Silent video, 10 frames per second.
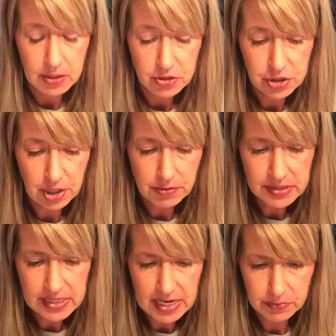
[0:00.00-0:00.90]
Jonah's
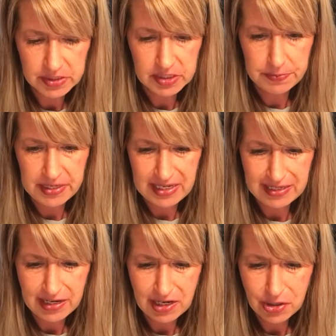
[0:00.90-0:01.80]
head was spinning.
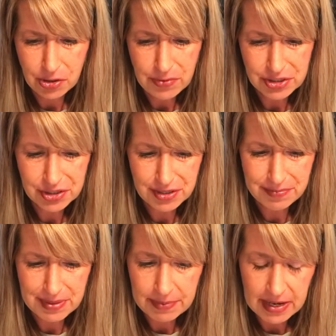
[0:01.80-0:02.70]
He knew he shouldn't
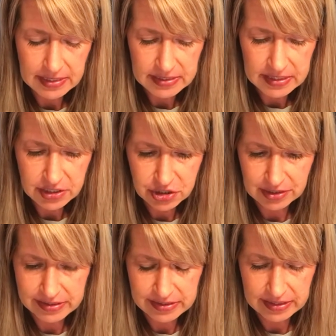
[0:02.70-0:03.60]
be paying attention,
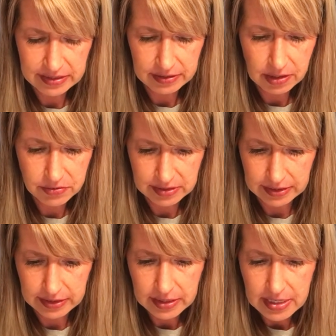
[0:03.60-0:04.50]
listening closely.